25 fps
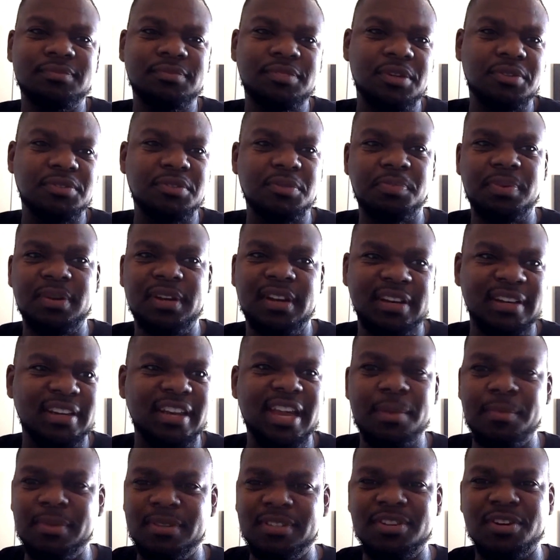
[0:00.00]
know, to put it in
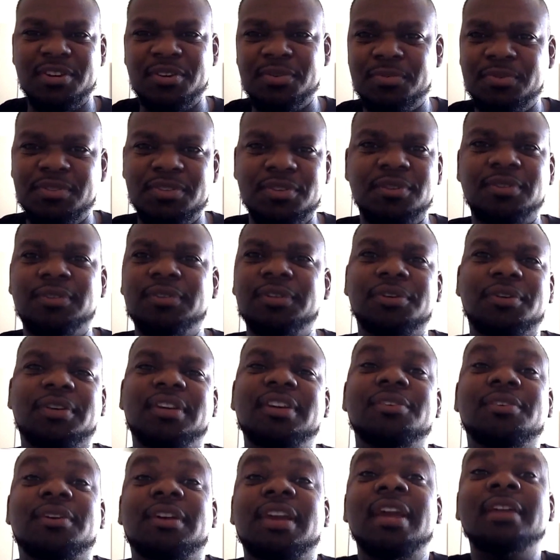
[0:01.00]
layman terms, you're
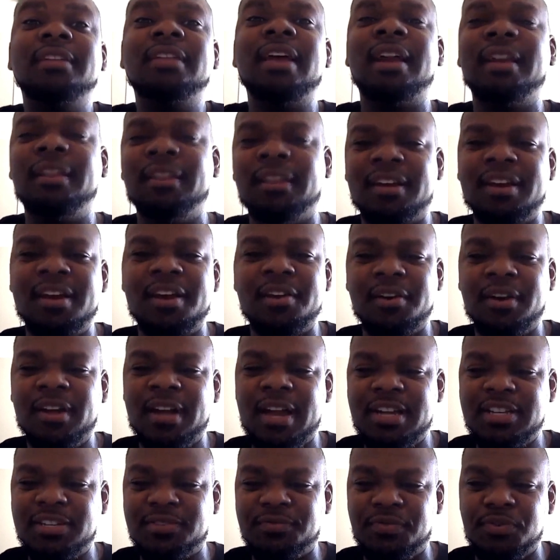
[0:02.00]
kicked out of the
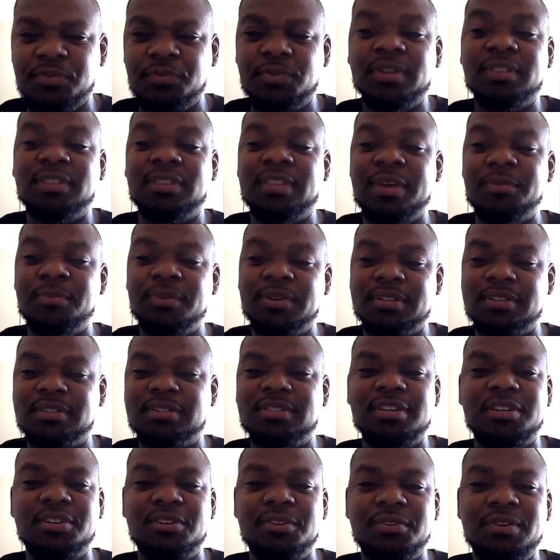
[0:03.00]
congregation for what they will
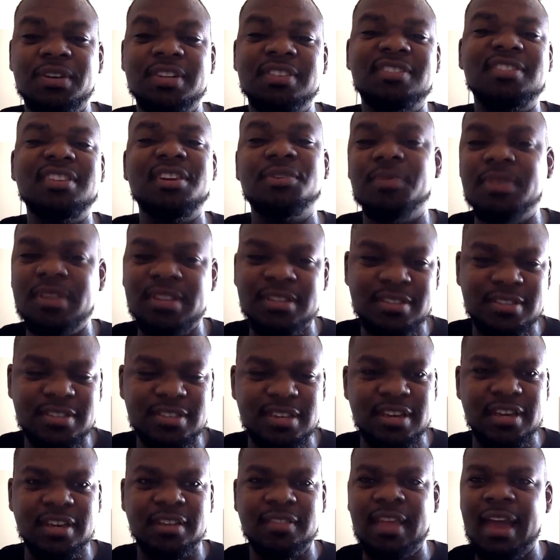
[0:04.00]
consider a serious
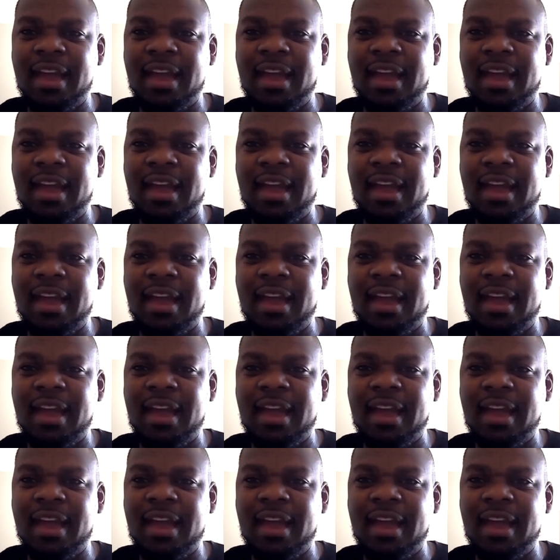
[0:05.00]
sin.